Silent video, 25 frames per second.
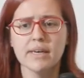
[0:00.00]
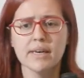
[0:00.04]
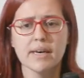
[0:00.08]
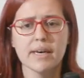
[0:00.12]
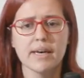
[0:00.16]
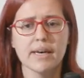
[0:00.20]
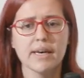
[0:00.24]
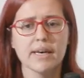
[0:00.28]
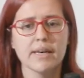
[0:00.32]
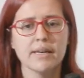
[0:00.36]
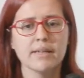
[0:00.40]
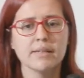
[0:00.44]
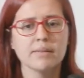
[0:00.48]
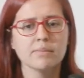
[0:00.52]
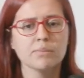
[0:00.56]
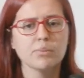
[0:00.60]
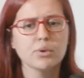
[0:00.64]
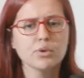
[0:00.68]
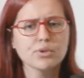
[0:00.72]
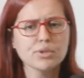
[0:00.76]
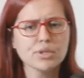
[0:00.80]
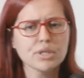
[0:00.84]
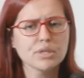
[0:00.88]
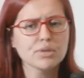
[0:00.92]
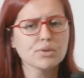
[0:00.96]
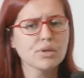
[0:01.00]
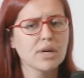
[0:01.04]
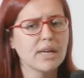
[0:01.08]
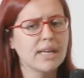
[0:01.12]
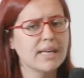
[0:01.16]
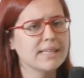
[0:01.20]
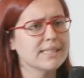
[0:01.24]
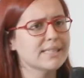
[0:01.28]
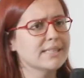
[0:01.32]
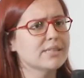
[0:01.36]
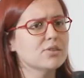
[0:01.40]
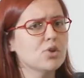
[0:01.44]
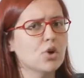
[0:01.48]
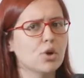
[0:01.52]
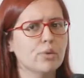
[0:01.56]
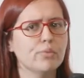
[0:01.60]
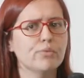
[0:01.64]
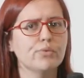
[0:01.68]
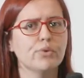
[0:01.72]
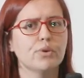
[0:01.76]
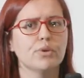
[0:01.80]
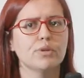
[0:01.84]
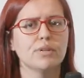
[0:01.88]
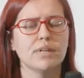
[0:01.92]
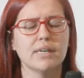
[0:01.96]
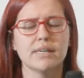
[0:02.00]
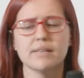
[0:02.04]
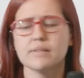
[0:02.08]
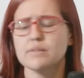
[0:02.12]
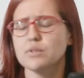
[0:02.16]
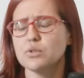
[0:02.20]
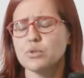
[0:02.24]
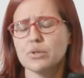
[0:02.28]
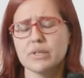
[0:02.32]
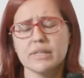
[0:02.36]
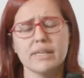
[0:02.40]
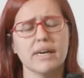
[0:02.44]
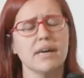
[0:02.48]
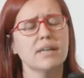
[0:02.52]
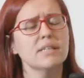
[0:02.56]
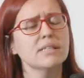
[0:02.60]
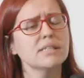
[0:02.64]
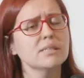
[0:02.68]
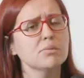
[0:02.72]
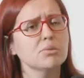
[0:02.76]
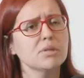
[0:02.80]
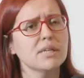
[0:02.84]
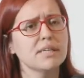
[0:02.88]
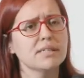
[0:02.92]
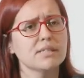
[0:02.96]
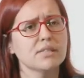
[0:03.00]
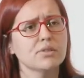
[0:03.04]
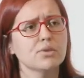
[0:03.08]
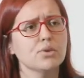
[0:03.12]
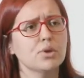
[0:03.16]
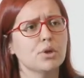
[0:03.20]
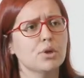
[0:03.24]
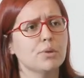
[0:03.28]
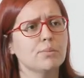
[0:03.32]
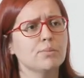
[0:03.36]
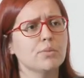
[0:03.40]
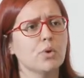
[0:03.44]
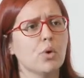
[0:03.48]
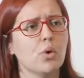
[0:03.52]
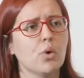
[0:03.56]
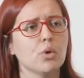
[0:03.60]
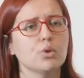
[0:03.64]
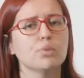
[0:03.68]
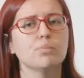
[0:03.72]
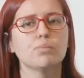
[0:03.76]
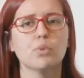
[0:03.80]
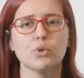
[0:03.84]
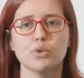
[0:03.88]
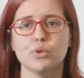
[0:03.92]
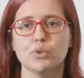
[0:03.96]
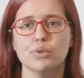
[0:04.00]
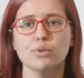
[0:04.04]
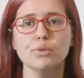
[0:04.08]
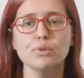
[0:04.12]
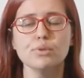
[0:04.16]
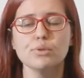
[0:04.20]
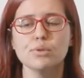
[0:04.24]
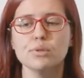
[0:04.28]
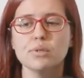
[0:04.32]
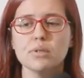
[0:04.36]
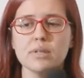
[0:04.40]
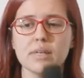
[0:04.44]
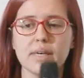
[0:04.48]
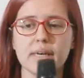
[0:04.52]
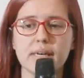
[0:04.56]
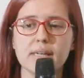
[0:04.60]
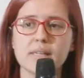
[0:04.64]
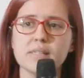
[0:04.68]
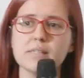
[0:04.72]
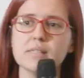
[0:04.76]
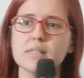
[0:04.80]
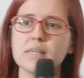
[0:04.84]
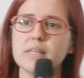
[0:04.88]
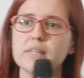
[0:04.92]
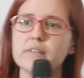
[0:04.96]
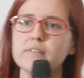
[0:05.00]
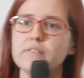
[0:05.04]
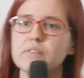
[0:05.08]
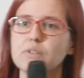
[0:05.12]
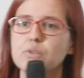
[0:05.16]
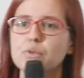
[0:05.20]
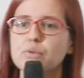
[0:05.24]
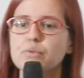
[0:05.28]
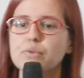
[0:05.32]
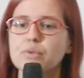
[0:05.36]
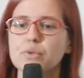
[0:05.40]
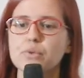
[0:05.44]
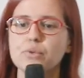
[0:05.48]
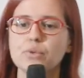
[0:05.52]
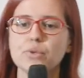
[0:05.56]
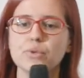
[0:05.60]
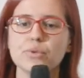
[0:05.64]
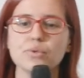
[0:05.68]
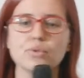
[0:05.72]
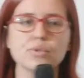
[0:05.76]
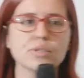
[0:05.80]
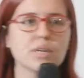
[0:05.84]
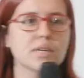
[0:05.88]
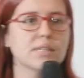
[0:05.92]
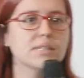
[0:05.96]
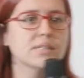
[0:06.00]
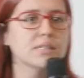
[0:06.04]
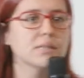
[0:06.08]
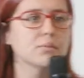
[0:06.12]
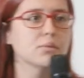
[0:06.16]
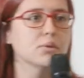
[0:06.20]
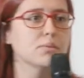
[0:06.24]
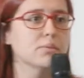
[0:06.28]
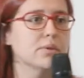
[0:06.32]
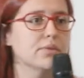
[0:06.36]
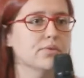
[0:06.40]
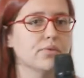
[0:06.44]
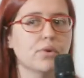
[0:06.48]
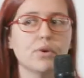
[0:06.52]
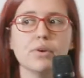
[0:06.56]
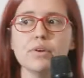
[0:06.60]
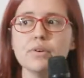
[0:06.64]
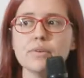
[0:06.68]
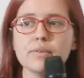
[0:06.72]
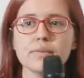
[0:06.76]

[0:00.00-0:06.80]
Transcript: And PostgreSQL has a term for, Ansible has a term called modules. Has anyone of you used Ansible before?